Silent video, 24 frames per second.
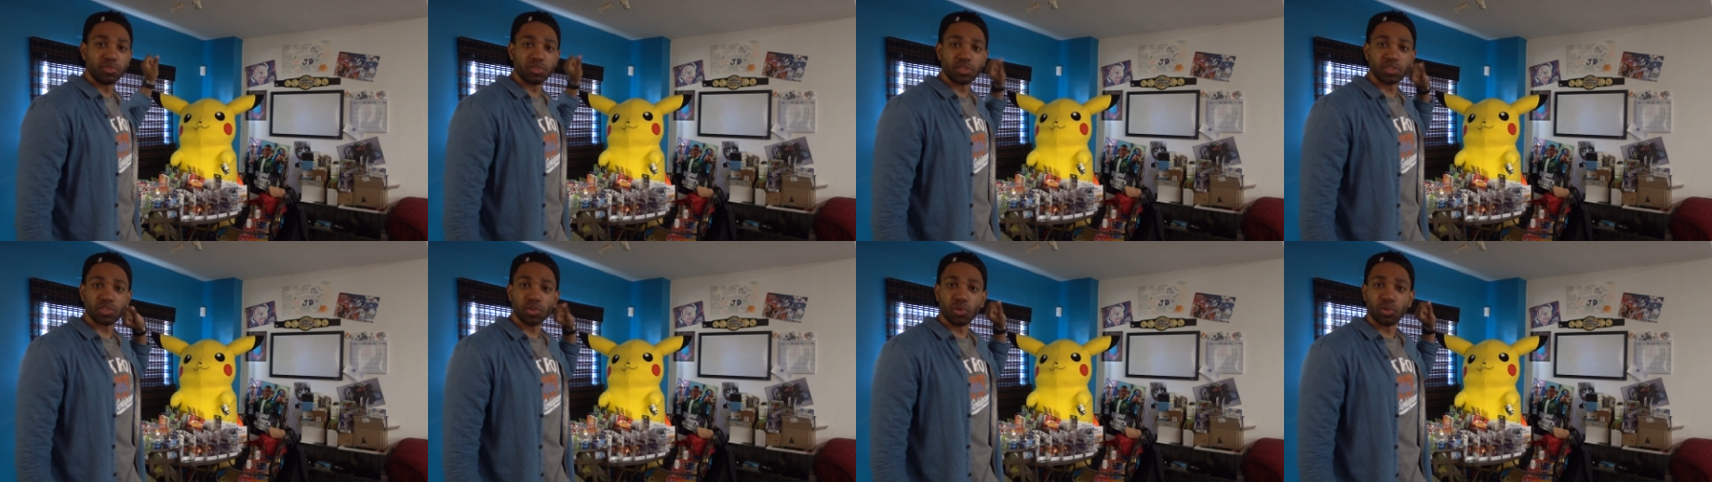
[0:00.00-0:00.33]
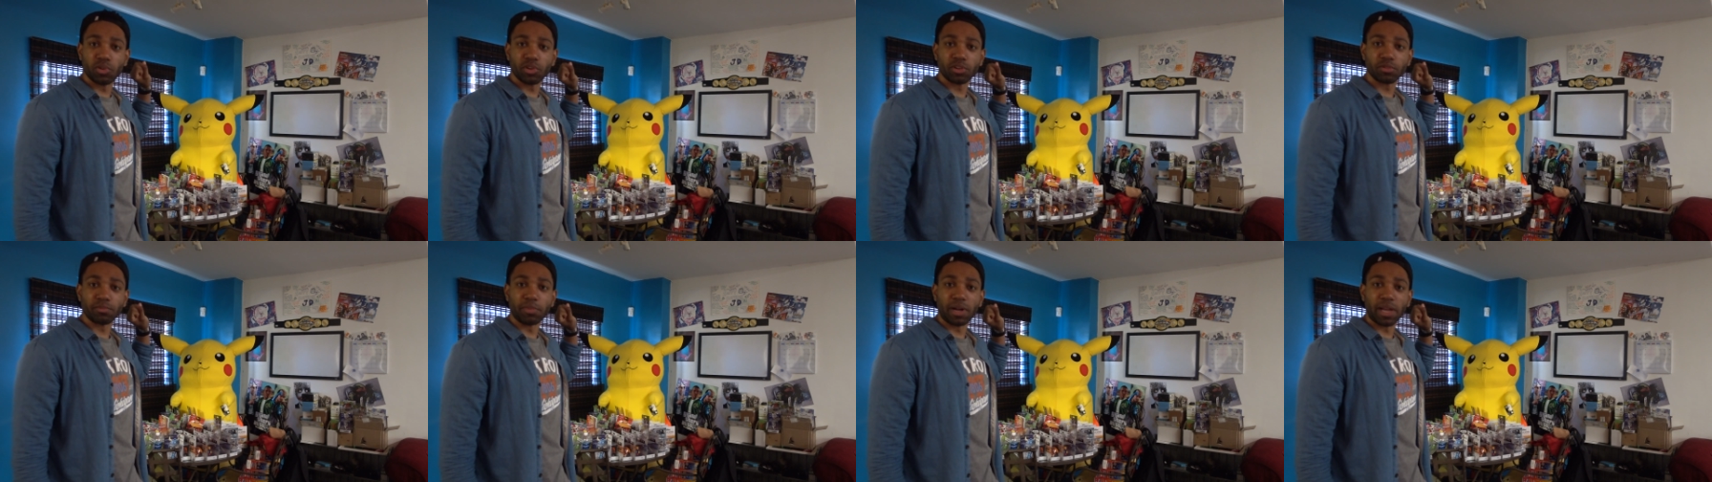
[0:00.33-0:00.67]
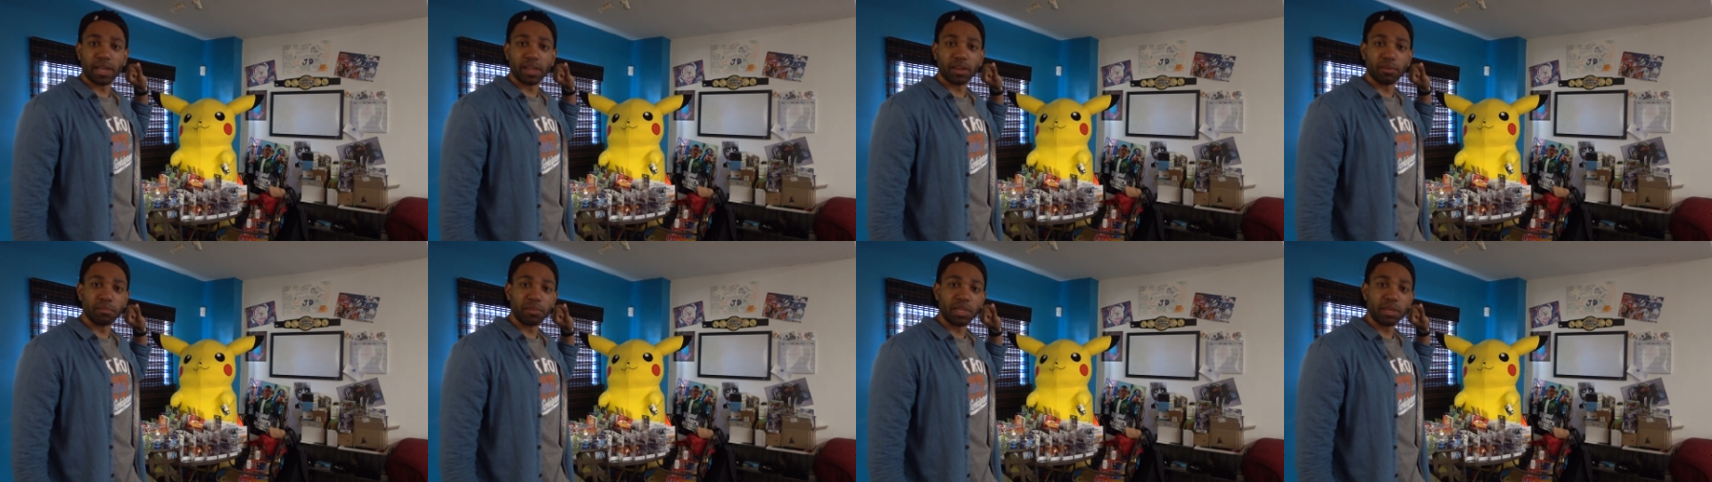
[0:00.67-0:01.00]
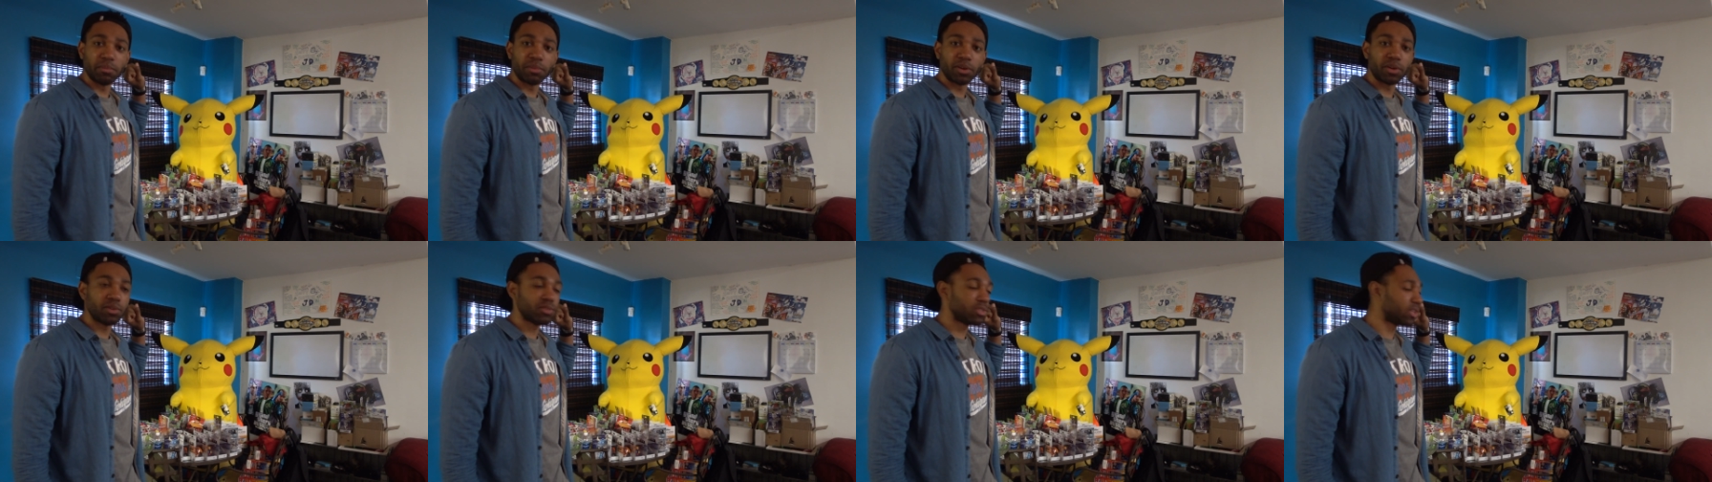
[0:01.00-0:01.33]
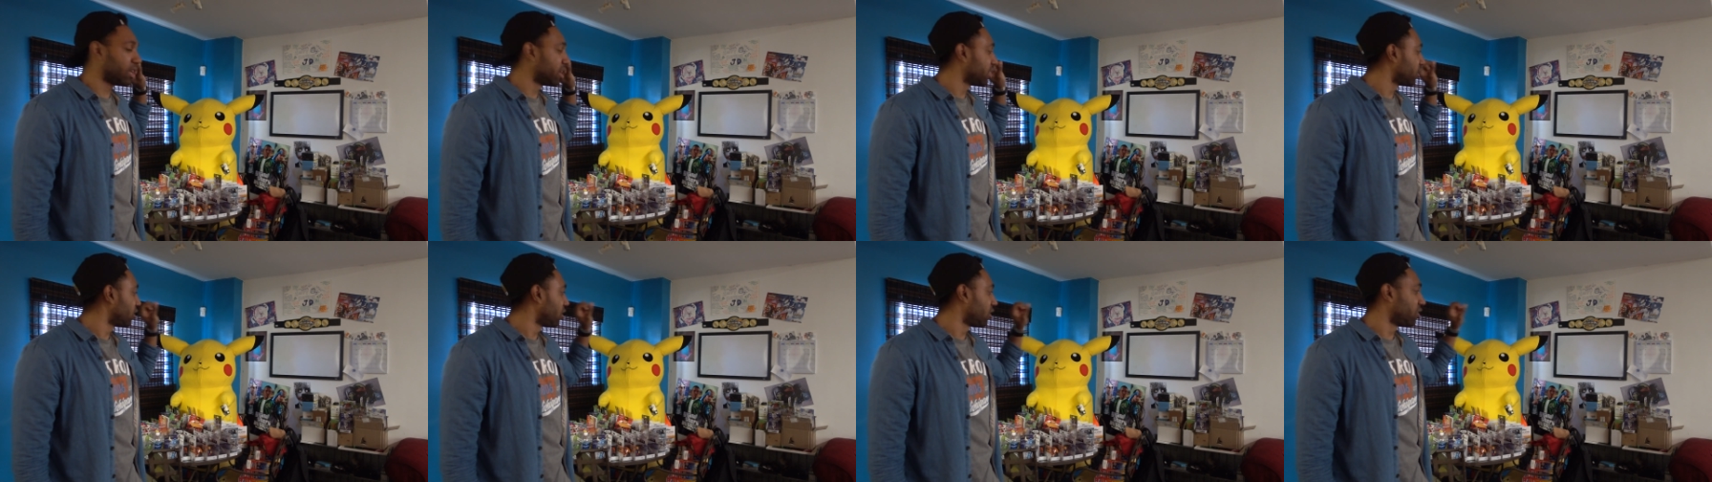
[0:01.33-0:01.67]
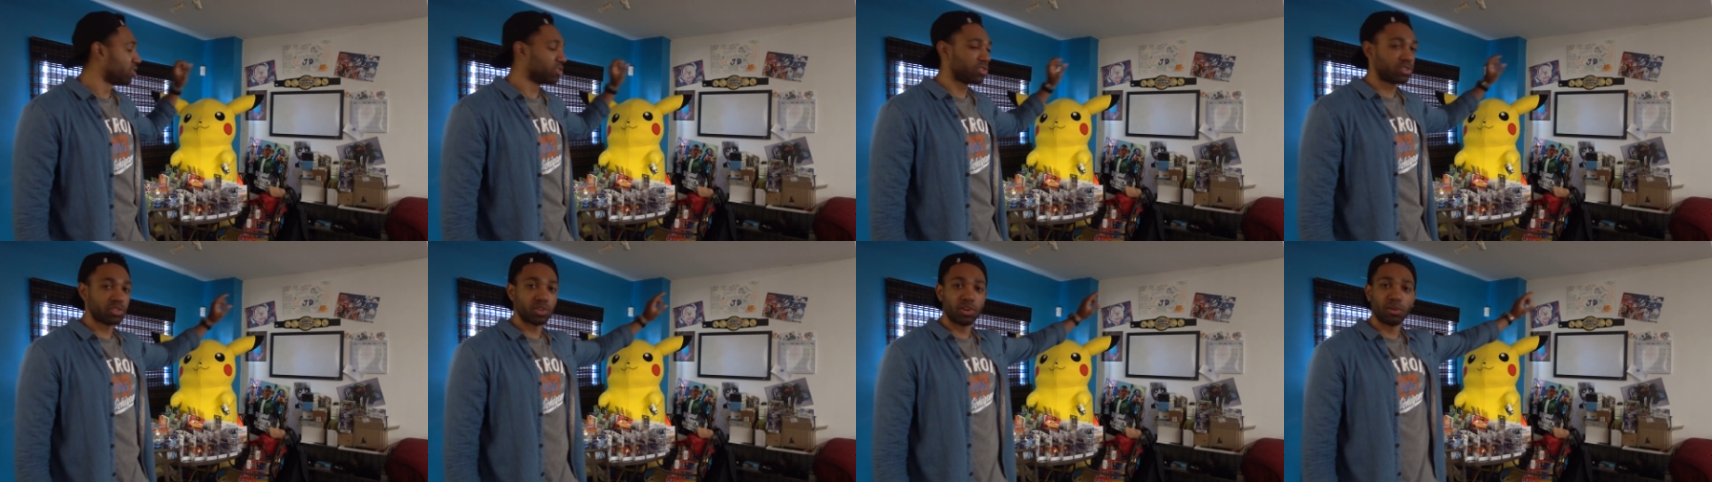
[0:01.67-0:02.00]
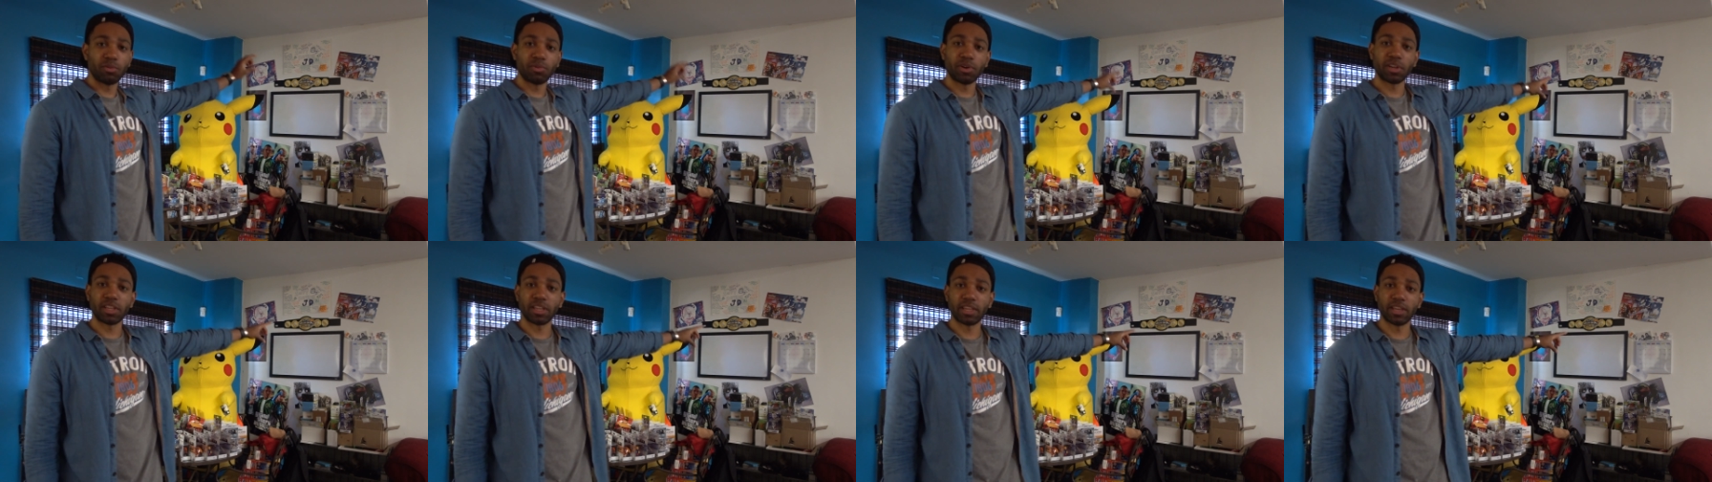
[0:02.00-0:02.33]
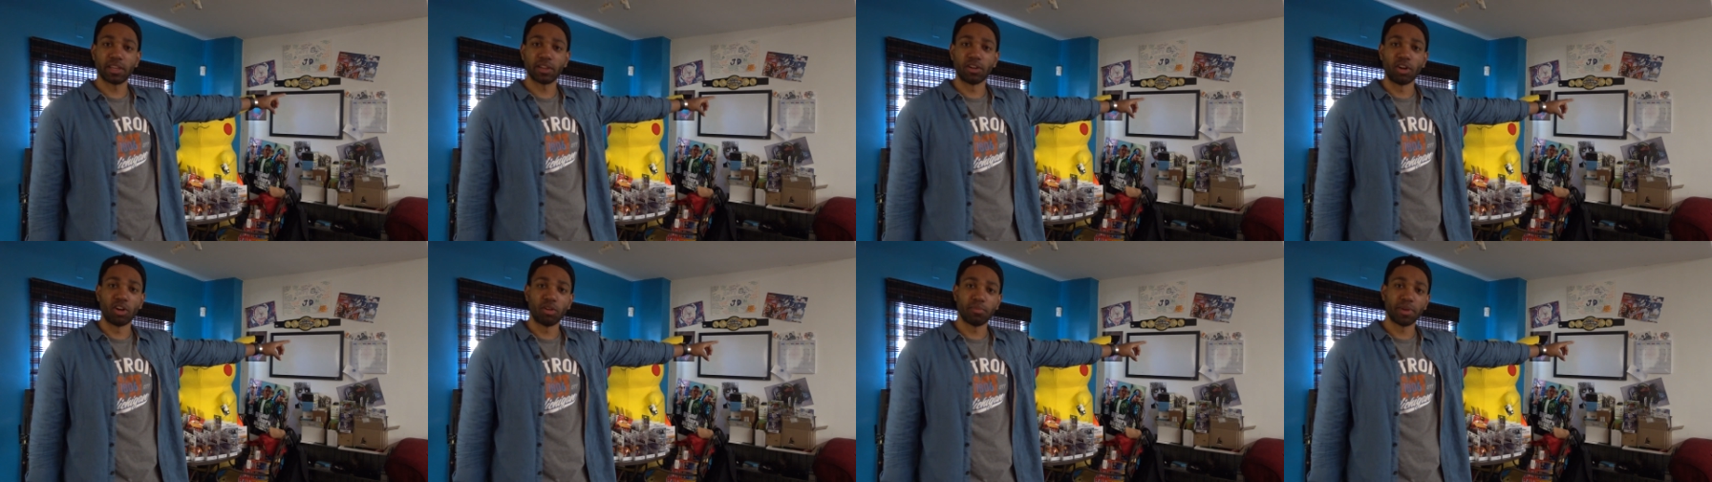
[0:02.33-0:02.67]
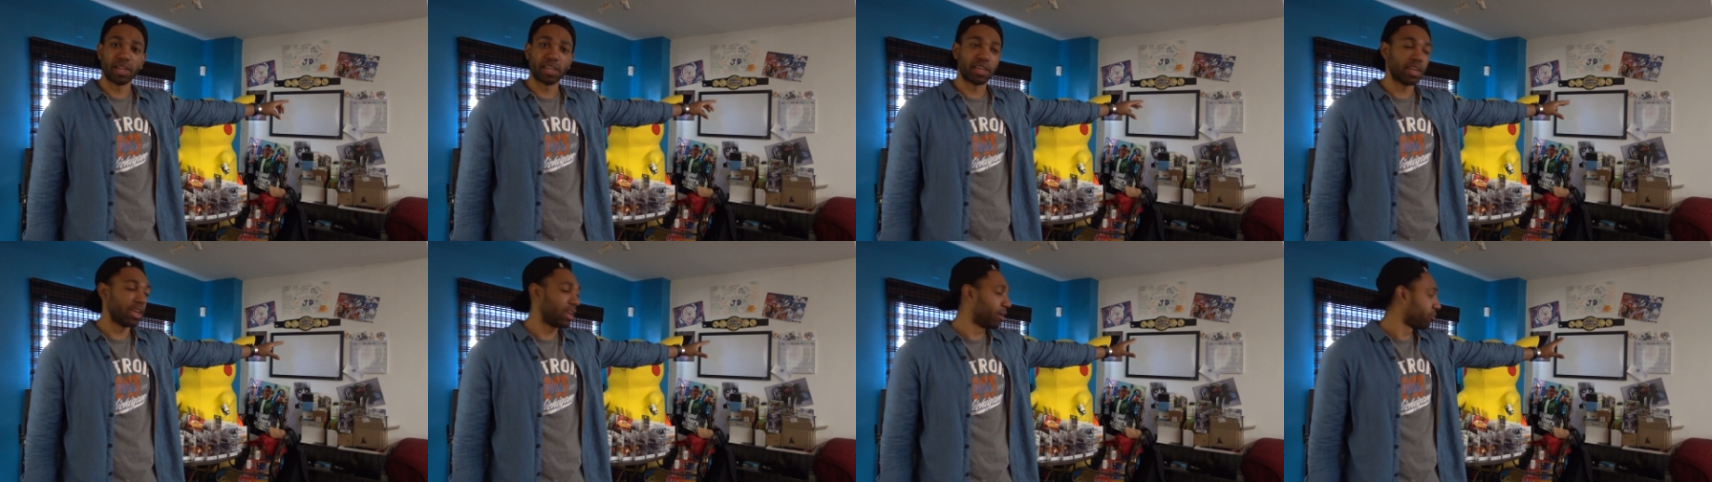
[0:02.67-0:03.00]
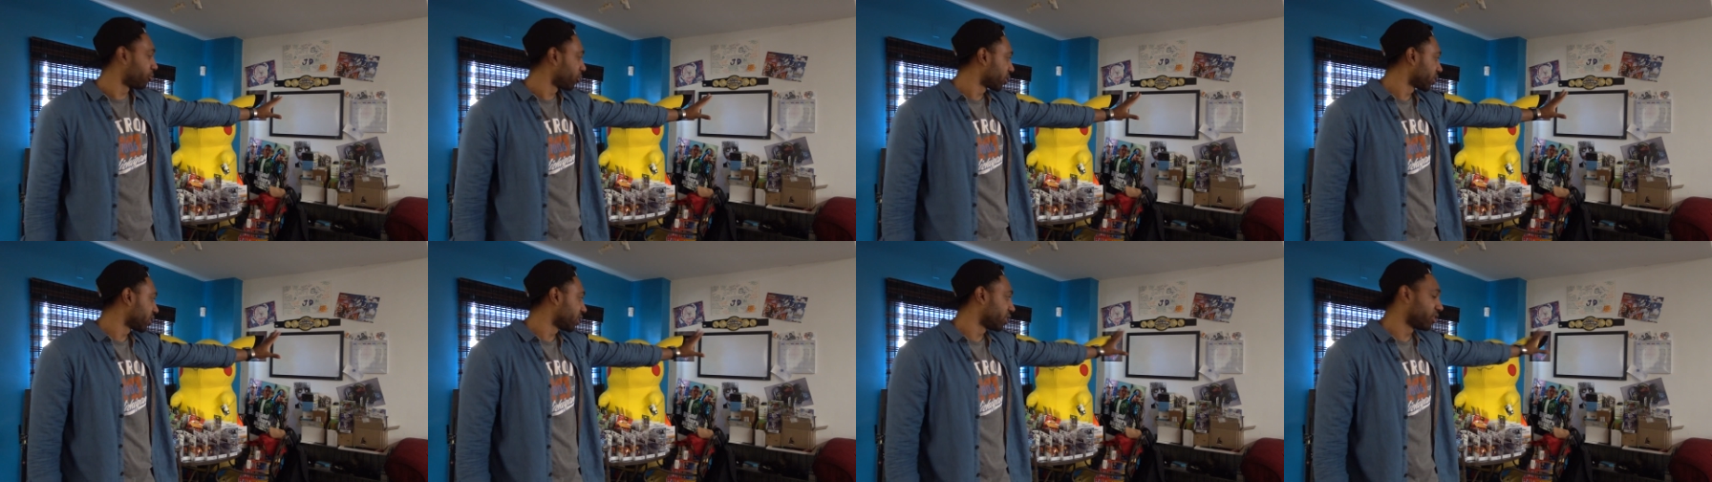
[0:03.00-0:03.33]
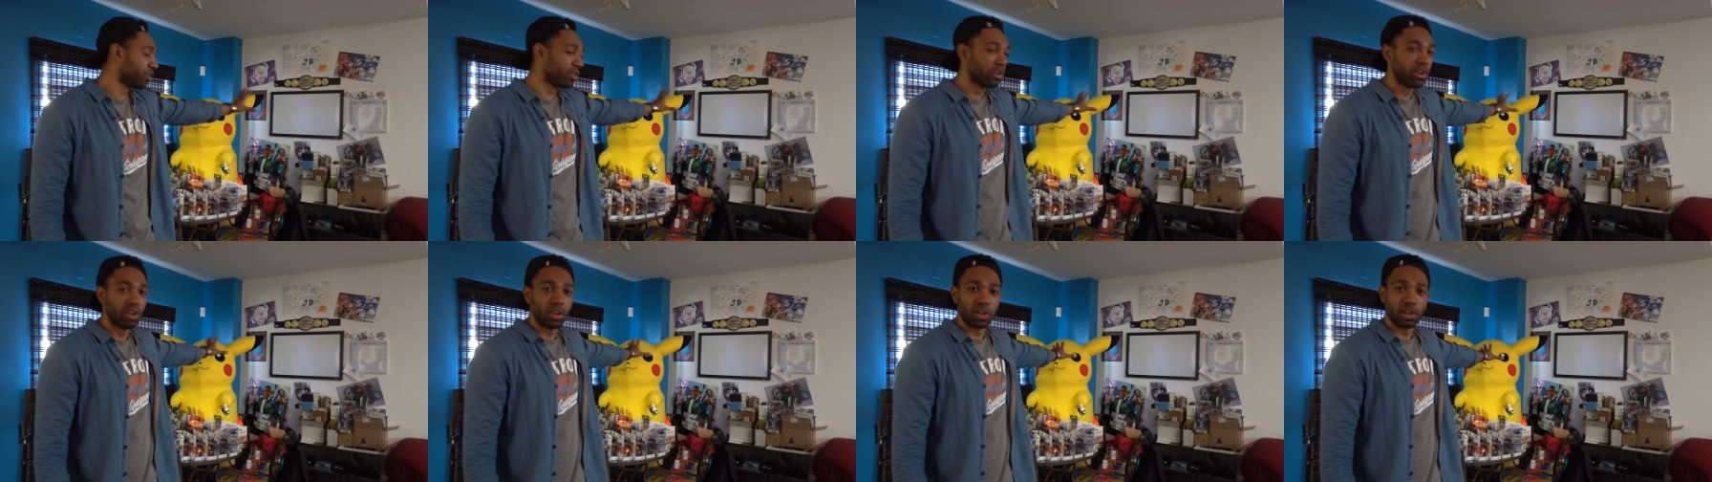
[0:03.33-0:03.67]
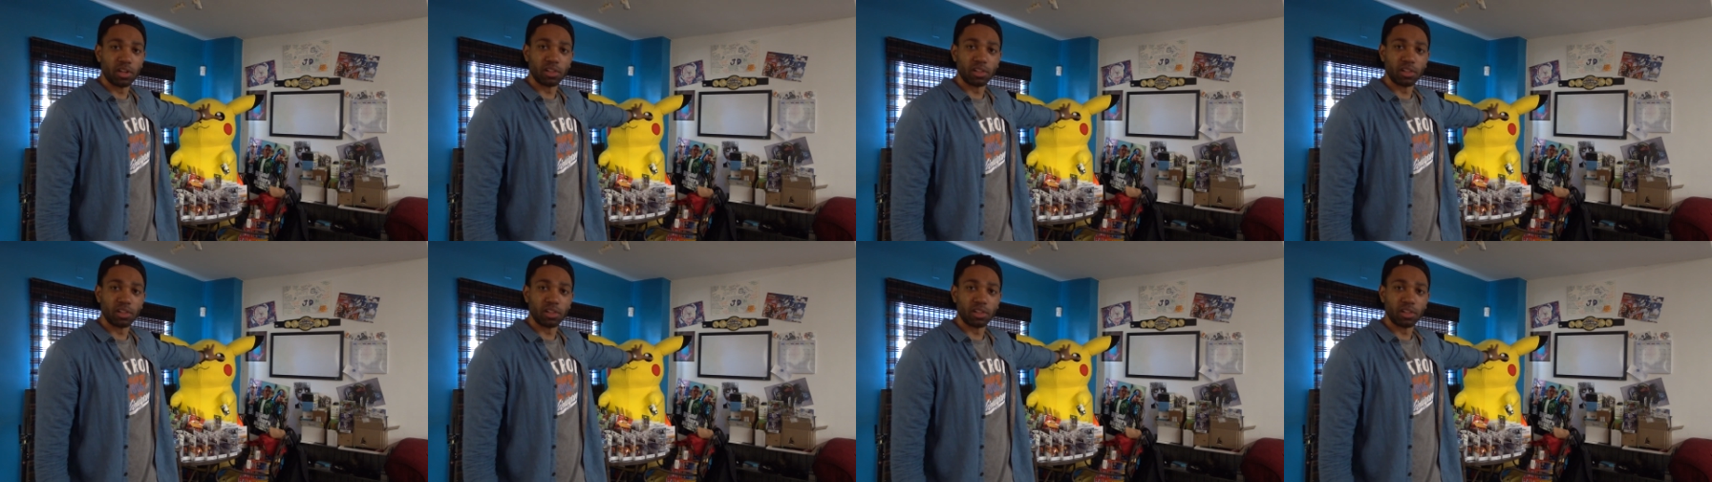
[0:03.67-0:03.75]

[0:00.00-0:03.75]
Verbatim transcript: store my Amiibos, and also I wanna get all my camera gear